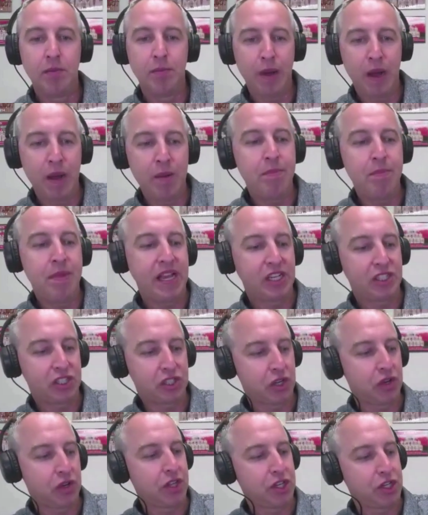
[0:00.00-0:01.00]
but make
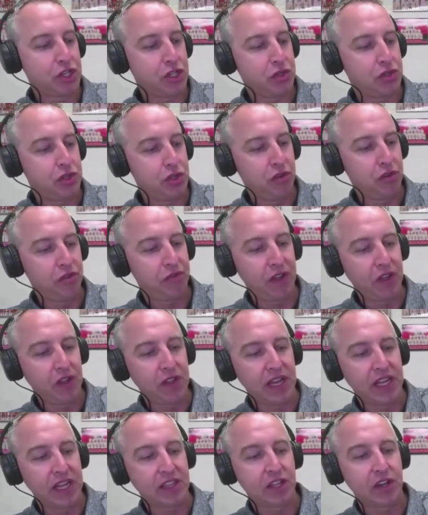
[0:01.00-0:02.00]
sure that you do feel
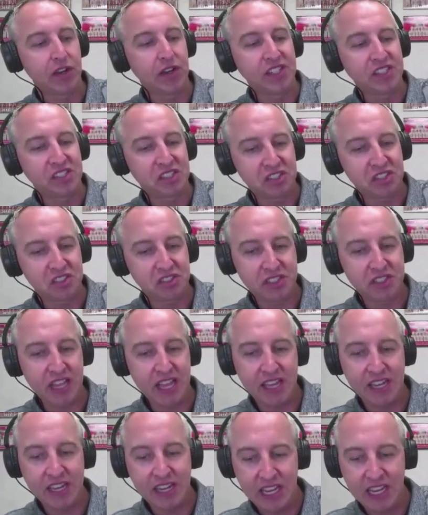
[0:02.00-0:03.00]
like there is
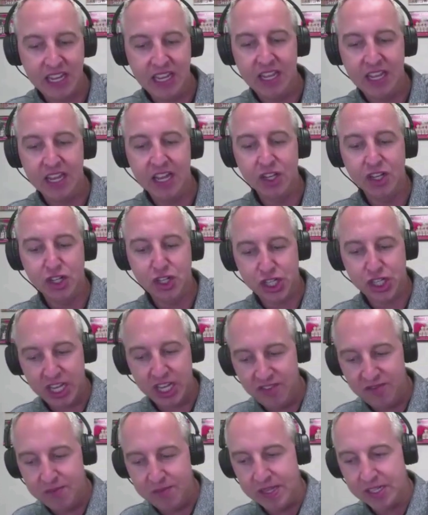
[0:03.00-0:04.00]
steady
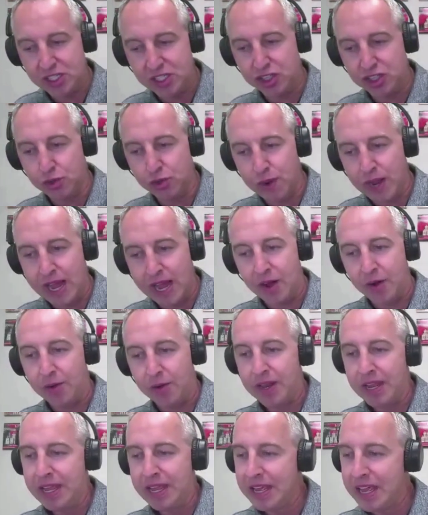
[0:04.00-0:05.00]
achievements
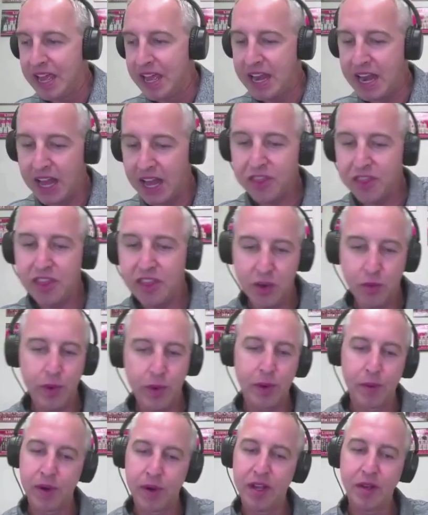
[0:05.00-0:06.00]
throughout. And I think
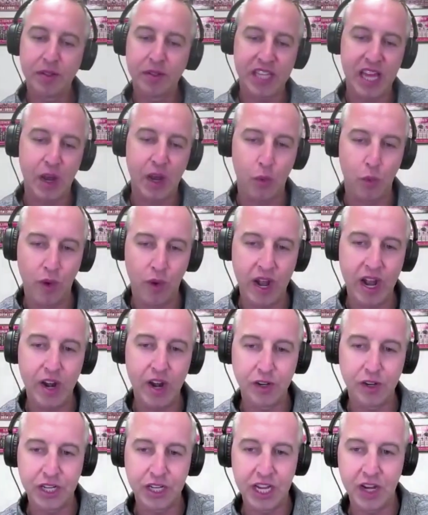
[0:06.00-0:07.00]
it was that
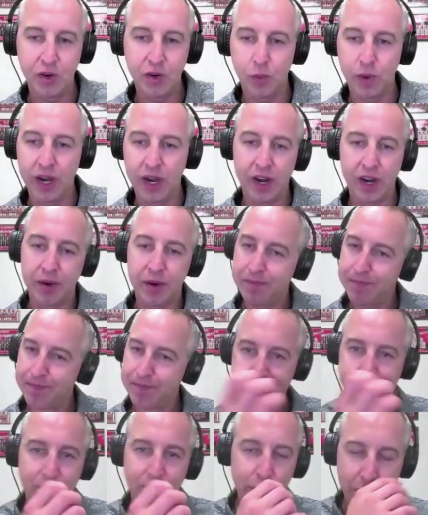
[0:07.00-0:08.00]
rare year where
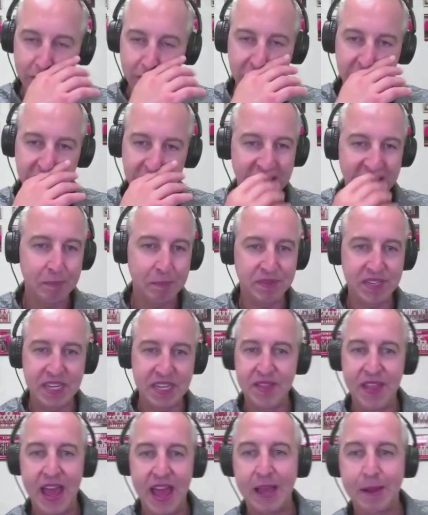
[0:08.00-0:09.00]
we were flipped
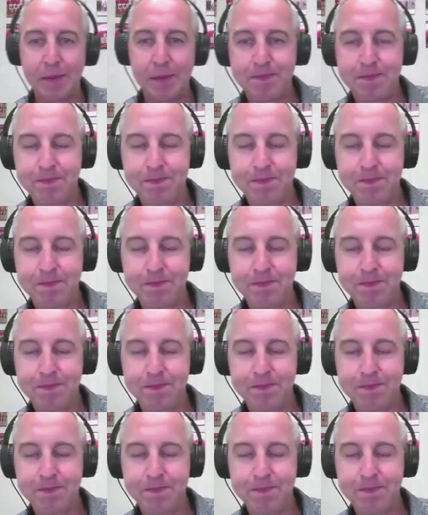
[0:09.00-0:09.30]
in that.